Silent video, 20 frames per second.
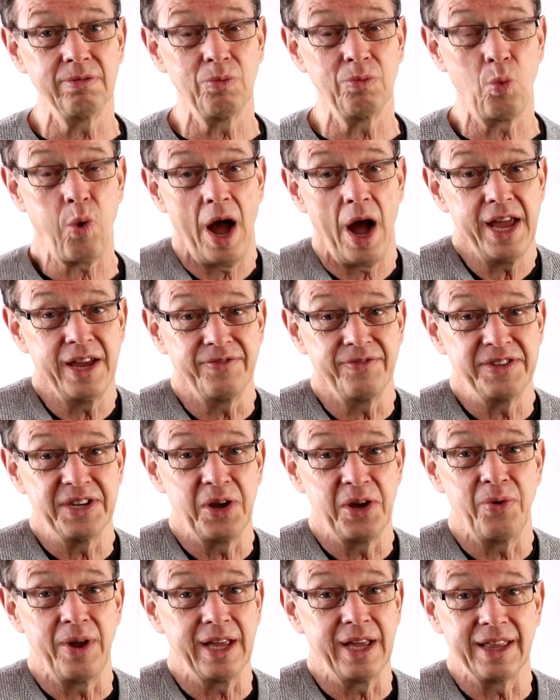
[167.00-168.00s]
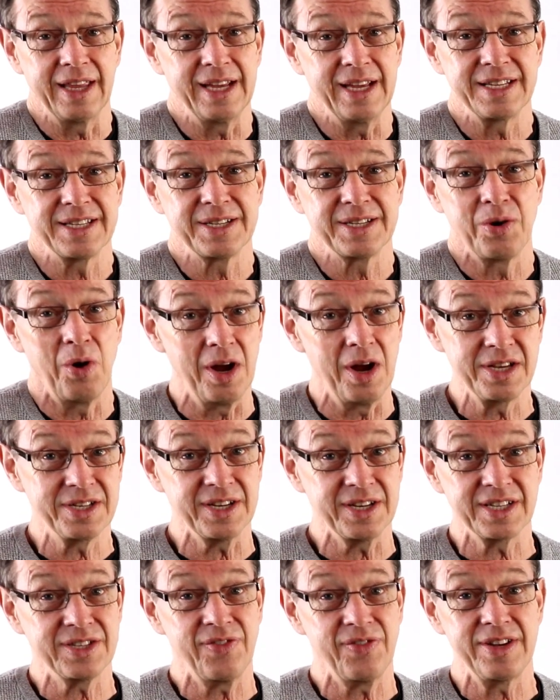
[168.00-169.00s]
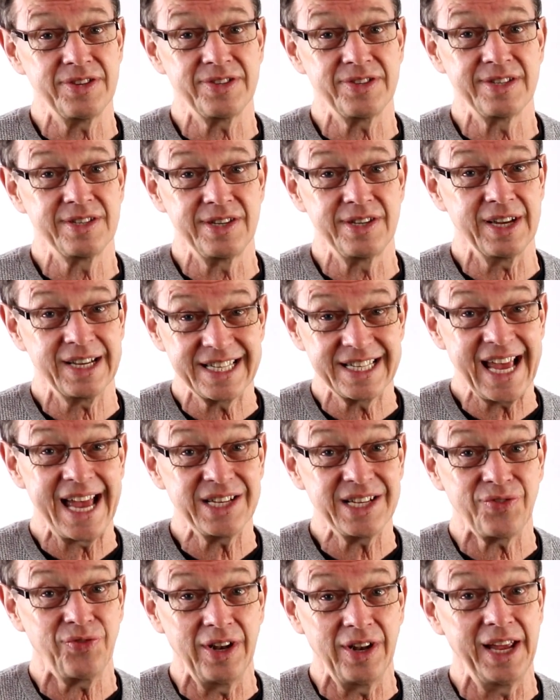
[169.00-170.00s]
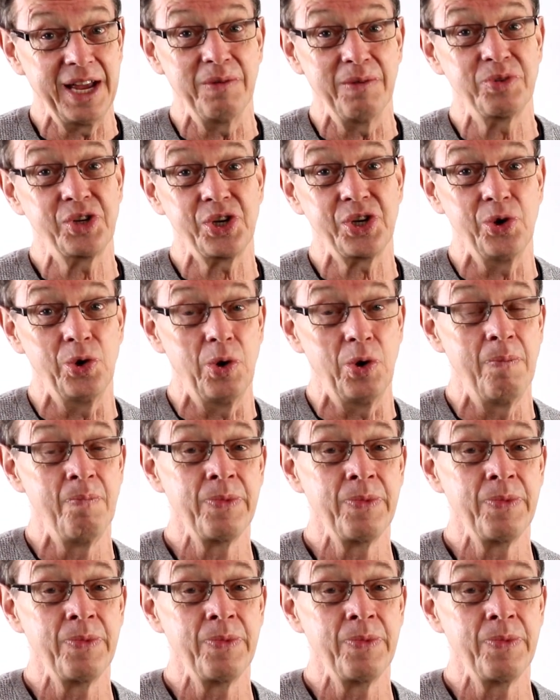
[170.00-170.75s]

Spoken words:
way of doing this quite successfully, I'm sure.